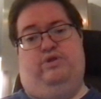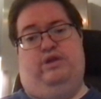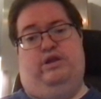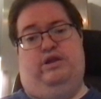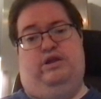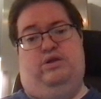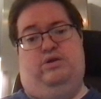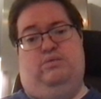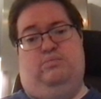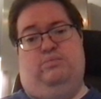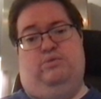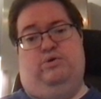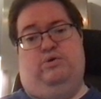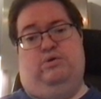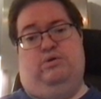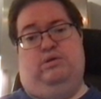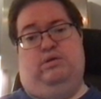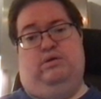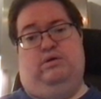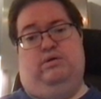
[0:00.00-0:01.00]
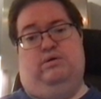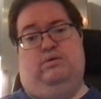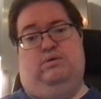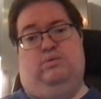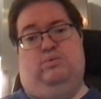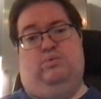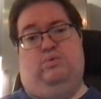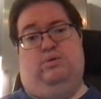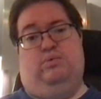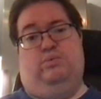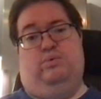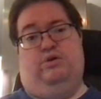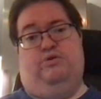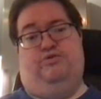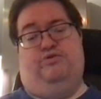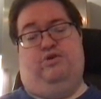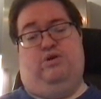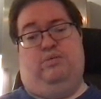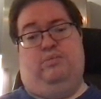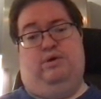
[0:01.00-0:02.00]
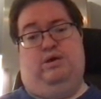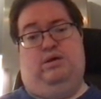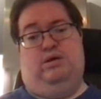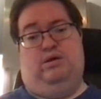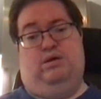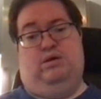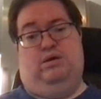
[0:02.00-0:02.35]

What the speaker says: linear model, on what is coming.